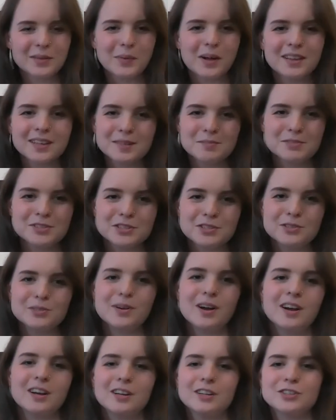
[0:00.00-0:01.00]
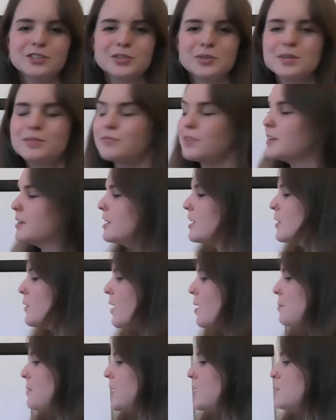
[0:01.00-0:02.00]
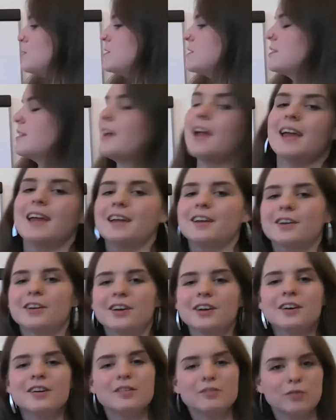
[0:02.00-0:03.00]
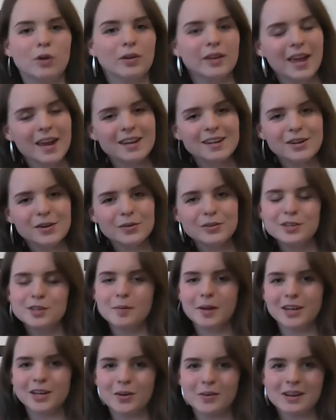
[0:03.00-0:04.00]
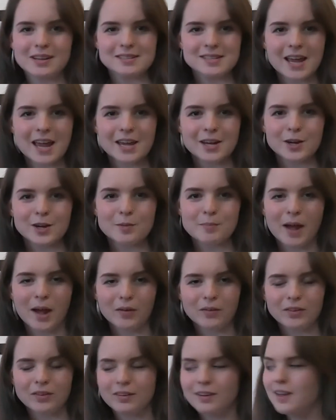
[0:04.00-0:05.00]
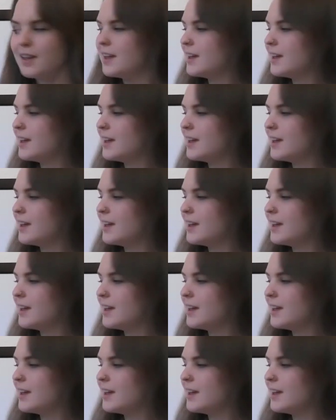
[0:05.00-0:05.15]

Welcome to a short video about anger. Volcano, you might know it as Anger Mountain.